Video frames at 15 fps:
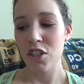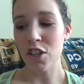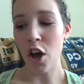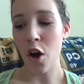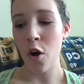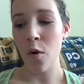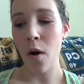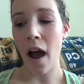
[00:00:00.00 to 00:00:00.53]

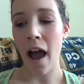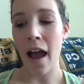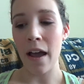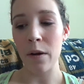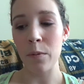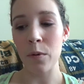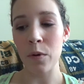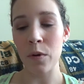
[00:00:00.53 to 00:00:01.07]
So
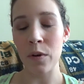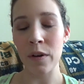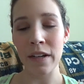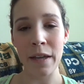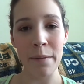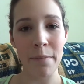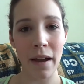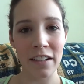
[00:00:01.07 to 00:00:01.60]
I will
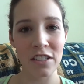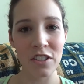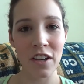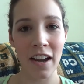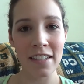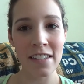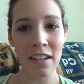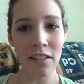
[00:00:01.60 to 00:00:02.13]
get back to you
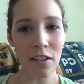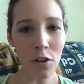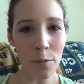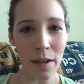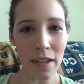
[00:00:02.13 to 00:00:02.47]
guys in a little